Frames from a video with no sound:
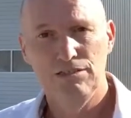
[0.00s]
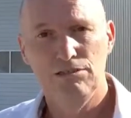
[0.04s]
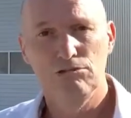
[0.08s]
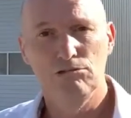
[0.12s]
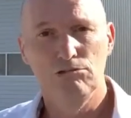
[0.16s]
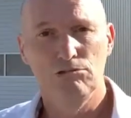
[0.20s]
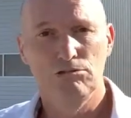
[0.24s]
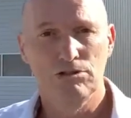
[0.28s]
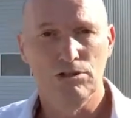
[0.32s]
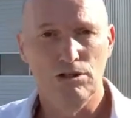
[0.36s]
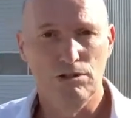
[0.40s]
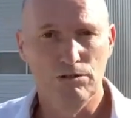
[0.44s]

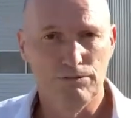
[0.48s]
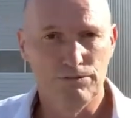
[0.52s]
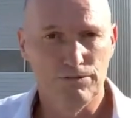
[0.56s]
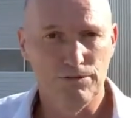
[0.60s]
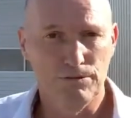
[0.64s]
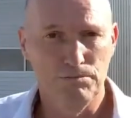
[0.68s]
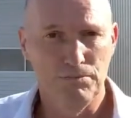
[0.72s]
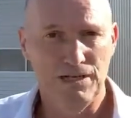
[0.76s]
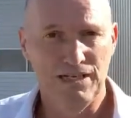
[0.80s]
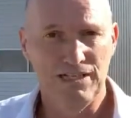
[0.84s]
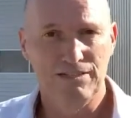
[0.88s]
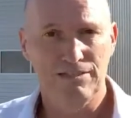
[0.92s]
to
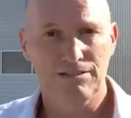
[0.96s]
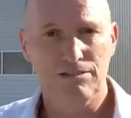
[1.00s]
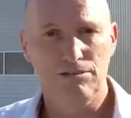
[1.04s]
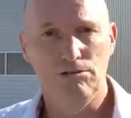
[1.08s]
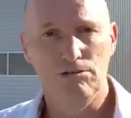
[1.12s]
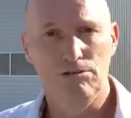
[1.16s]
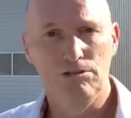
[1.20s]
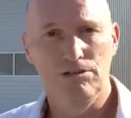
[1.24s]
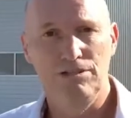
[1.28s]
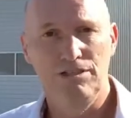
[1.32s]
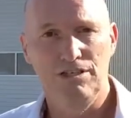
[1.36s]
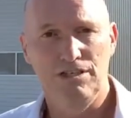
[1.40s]
co-ferment
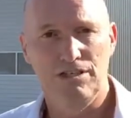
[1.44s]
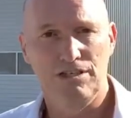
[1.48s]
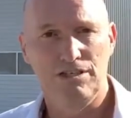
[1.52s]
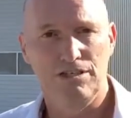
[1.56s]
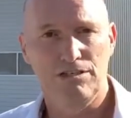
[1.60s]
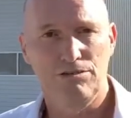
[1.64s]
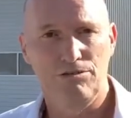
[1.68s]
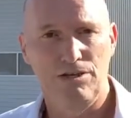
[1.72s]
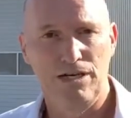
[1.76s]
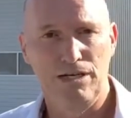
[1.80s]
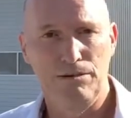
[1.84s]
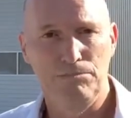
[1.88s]
all the
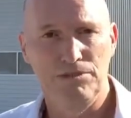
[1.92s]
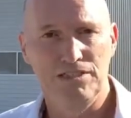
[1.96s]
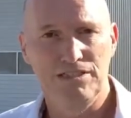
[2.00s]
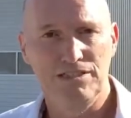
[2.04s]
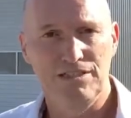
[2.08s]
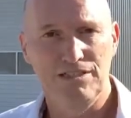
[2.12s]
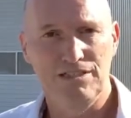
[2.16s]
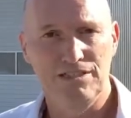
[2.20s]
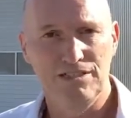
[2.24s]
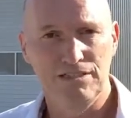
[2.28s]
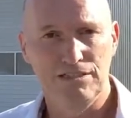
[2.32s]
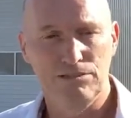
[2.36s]
other dry
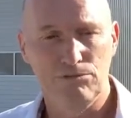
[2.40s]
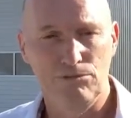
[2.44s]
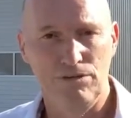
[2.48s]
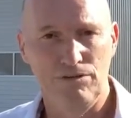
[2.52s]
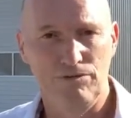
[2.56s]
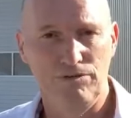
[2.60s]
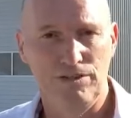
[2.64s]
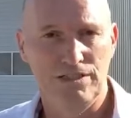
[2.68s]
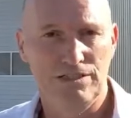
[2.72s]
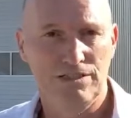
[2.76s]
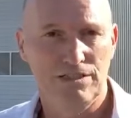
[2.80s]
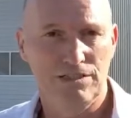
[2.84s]
materials
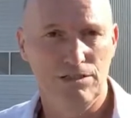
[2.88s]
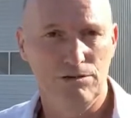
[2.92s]
with it,